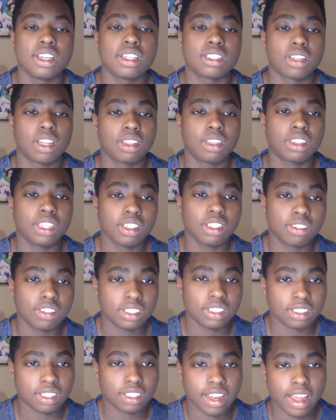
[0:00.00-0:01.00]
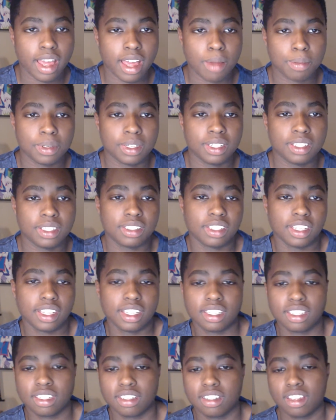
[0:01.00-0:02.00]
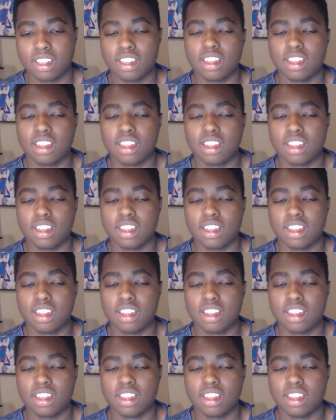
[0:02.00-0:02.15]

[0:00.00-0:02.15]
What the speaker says: So I think what's gonna happen is, like,